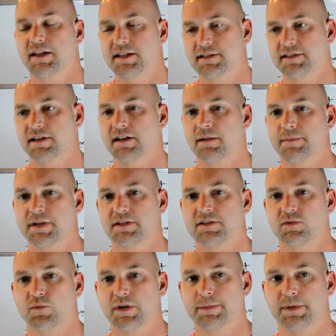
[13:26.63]
it's gonna be
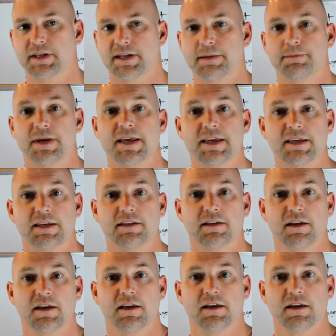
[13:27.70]
sweeping and
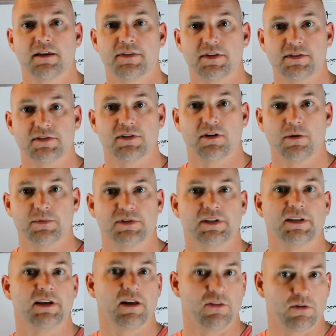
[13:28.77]
pinging the subs
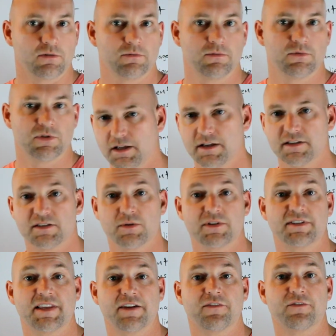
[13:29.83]
together. So
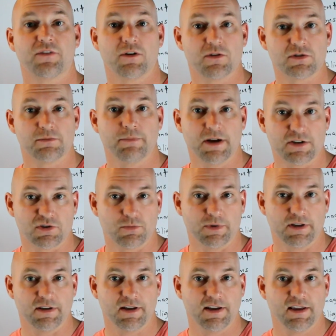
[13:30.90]
it's that first
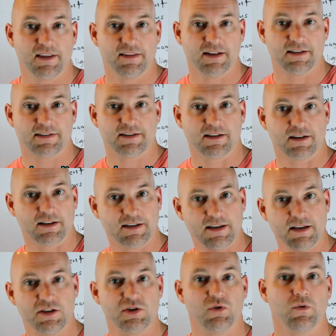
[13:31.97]
measurement that's gonna
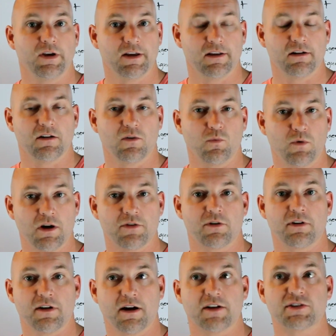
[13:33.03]
key you in on whether
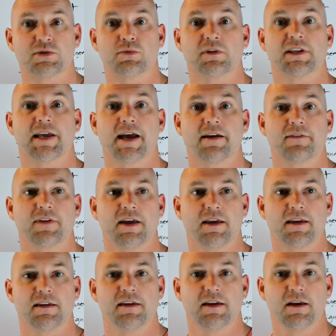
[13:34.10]
or not you really have
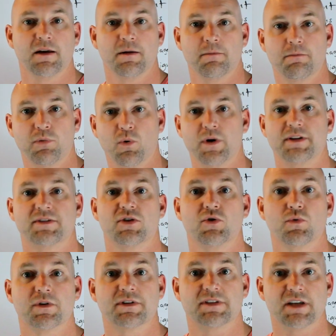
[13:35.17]
a
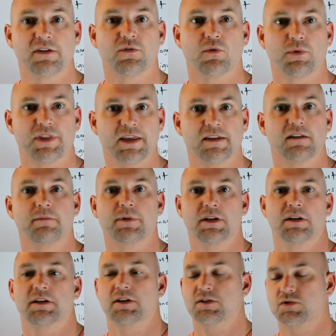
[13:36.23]
0.2 receiver with
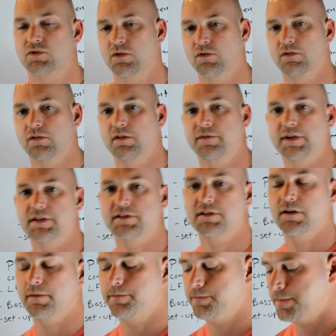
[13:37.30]
independent control of each
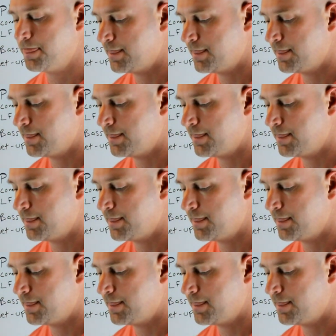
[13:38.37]
sub.